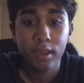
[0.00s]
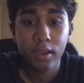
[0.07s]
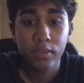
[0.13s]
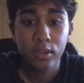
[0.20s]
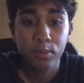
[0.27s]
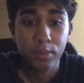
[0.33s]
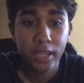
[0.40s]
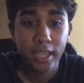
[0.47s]
of
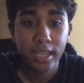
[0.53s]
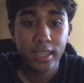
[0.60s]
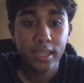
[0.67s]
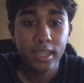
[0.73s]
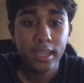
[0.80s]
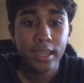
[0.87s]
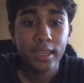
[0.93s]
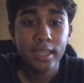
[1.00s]
your plan,
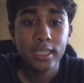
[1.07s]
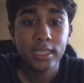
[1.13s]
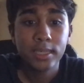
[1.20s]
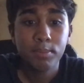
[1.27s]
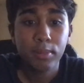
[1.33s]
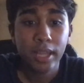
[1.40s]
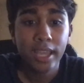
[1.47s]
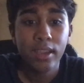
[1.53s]

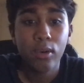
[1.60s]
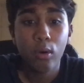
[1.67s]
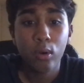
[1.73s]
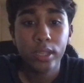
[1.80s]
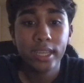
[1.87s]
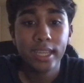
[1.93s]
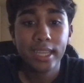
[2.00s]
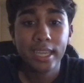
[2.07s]
display
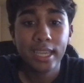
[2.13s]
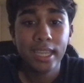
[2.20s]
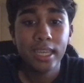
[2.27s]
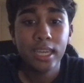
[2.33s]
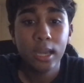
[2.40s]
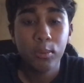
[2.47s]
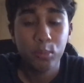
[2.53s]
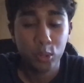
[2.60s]
only the key
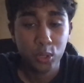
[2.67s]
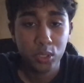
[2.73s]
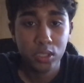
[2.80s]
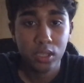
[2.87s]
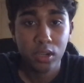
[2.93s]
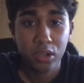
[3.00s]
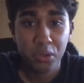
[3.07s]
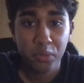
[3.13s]
numbers
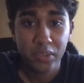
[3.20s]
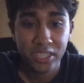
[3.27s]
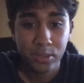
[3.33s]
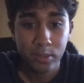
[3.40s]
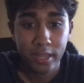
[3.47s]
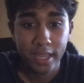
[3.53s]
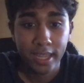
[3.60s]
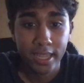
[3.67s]
on your
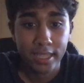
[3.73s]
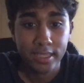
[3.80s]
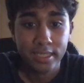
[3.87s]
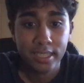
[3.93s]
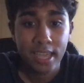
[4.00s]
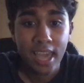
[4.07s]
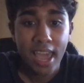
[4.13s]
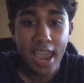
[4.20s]
visual aids
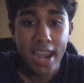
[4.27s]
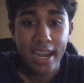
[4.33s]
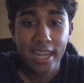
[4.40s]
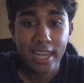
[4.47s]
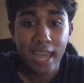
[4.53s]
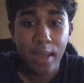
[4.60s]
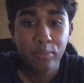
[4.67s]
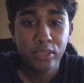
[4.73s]
and
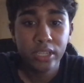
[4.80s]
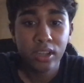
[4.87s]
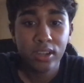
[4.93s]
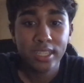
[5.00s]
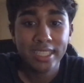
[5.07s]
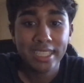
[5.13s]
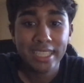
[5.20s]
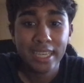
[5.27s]
elaborate on the
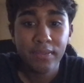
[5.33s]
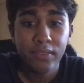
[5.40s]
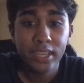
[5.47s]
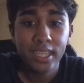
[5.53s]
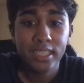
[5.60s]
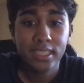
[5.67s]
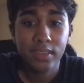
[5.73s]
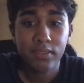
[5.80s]

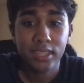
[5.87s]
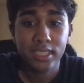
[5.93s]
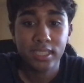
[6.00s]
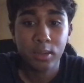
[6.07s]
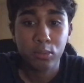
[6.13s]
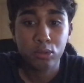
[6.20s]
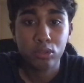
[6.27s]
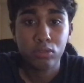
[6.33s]
significance of these
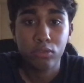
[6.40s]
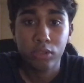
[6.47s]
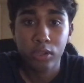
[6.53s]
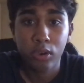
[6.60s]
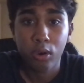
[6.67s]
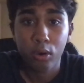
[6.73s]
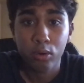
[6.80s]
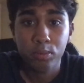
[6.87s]
numbers through your
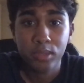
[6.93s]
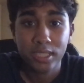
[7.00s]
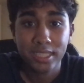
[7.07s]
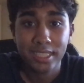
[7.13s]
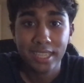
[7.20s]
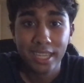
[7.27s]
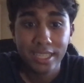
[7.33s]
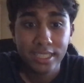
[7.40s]
own
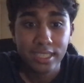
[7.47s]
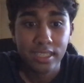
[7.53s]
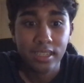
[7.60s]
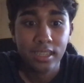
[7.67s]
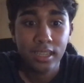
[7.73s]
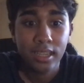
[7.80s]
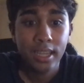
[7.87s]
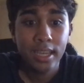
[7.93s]
presentation.
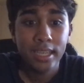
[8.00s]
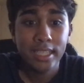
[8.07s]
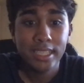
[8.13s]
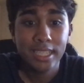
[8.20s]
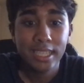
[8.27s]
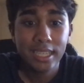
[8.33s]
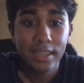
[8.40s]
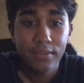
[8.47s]
The
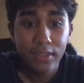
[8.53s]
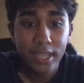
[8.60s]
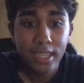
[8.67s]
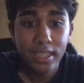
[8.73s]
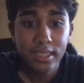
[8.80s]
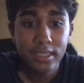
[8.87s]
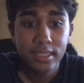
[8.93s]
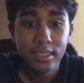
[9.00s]

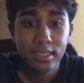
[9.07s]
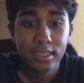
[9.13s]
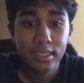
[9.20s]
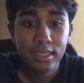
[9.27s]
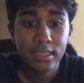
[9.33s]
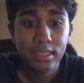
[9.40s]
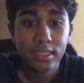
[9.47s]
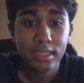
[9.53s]
significant
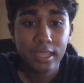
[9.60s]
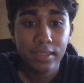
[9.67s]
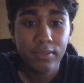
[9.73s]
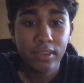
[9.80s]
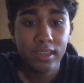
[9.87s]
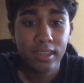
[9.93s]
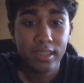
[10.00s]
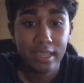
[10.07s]
de
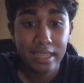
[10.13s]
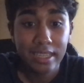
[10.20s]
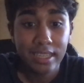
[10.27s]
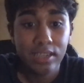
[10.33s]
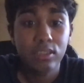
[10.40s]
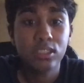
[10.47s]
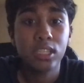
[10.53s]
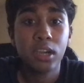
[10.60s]

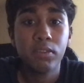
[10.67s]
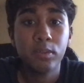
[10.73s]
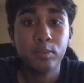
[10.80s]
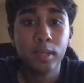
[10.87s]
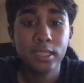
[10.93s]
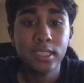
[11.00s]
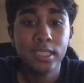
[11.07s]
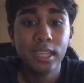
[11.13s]
details of your
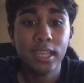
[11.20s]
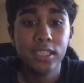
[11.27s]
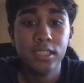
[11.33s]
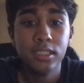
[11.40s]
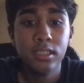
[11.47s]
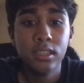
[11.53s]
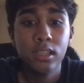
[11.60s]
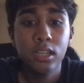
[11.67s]

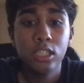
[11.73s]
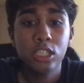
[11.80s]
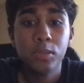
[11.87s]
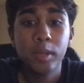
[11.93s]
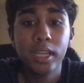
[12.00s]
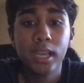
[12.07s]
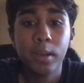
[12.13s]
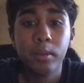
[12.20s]
presentation should
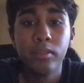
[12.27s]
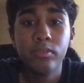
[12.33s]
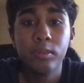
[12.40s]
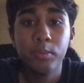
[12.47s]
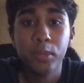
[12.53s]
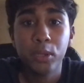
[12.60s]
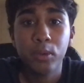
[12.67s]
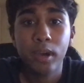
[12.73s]
be coming
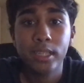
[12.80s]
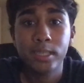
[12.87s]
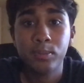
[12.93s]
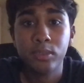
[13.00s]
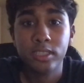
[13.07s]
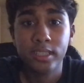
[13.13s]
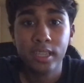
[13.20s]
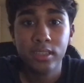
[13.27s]
from you as a
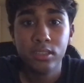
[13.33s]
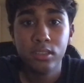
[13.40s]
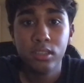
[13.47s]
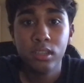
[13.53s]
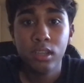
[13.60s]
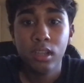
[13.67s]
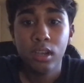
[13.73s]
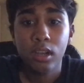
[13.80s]
presenter,
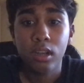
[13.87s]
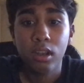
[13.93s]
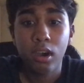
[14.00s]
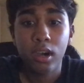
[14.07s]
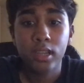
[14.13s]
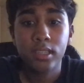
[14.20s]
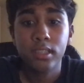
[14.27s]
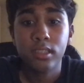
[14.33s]

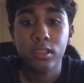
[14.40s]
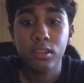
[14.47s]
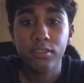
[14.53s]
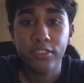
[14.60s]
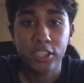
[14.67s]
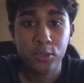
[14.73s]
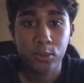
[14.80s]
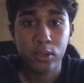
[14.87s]
not your
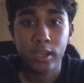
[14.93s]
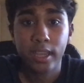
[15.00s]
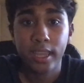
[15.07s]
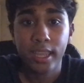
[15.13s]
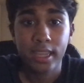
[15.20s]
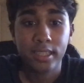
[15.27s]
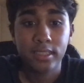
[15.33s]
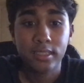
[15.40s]
visual
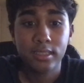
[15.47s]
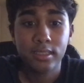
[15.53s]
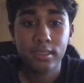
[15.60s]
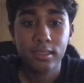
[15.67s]
aids.